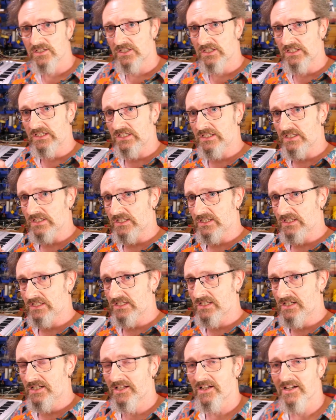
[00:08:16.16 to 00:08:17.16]

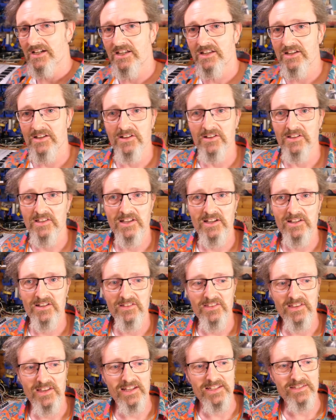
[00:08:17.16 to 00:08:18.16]
I
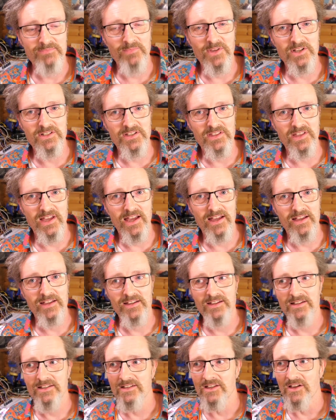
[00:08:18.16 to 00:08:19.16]
don't think there's much of that
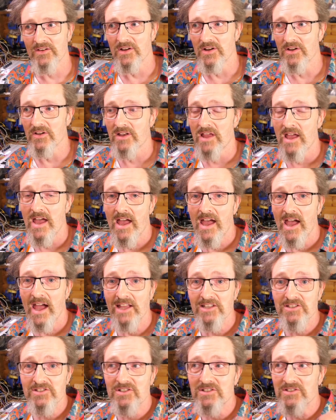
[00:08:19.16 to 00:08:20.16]
going on.
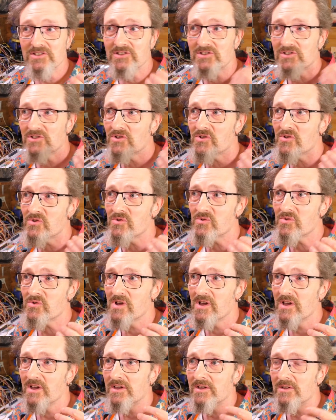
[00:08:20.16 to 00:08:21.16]
And just to
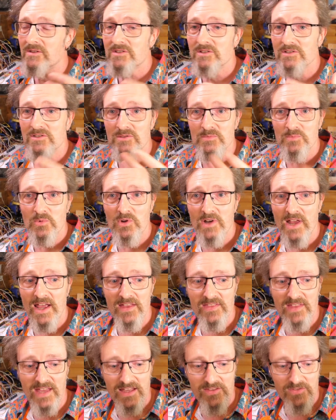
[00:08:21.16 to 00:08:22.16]
put
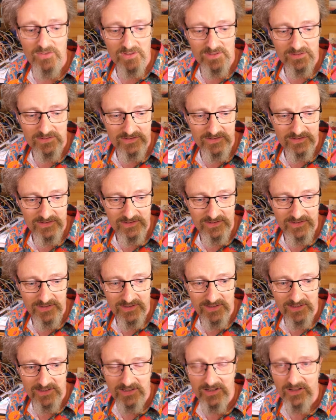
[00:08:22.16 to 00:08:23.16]
out there that
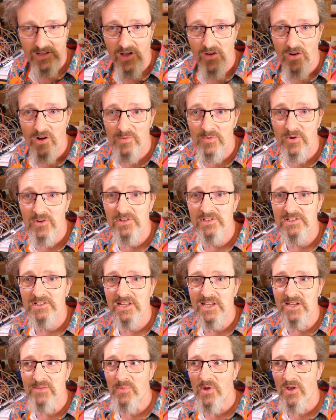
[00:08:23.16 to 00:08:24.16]
I'm
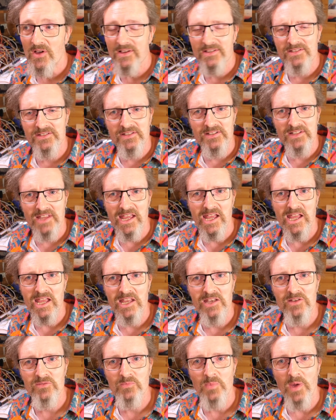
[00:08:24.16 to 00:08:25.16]
honestly a person
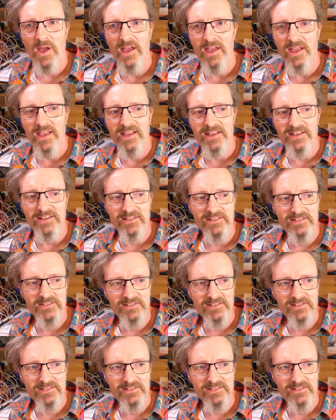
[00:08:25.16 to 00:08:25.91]
in pain.